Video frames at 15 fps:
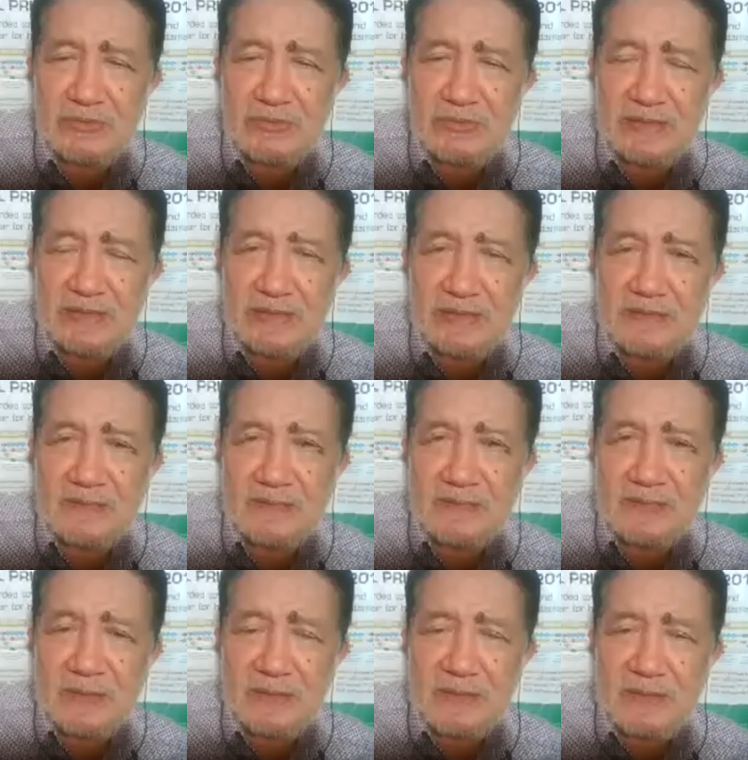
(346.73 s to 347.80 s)
the body
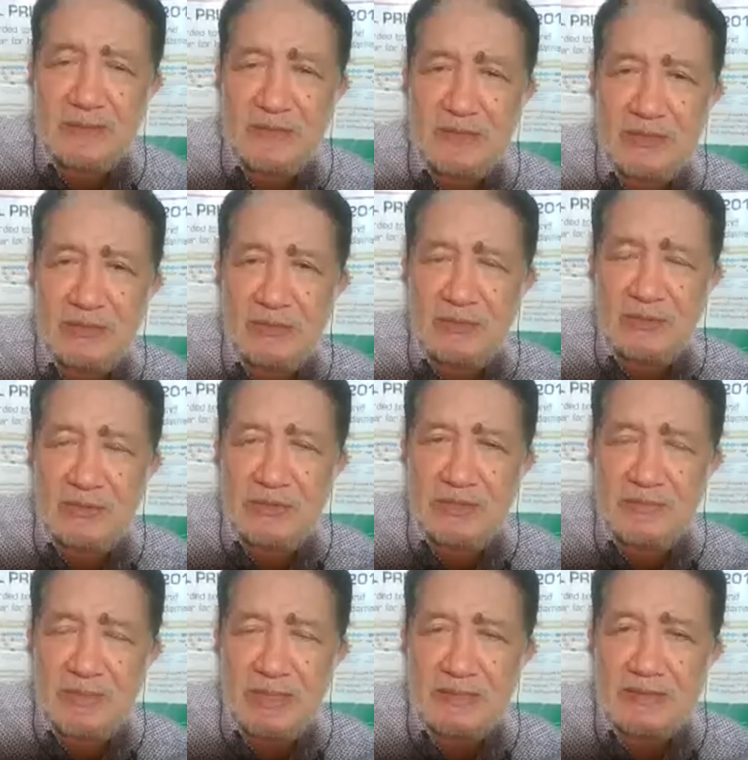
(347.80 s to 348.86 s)
in order
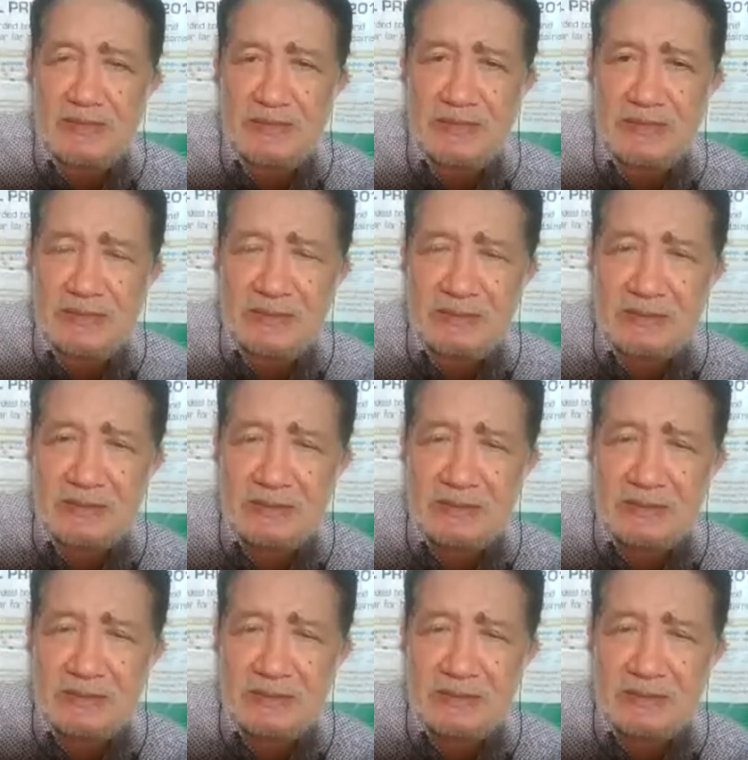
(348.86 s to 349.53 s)
the body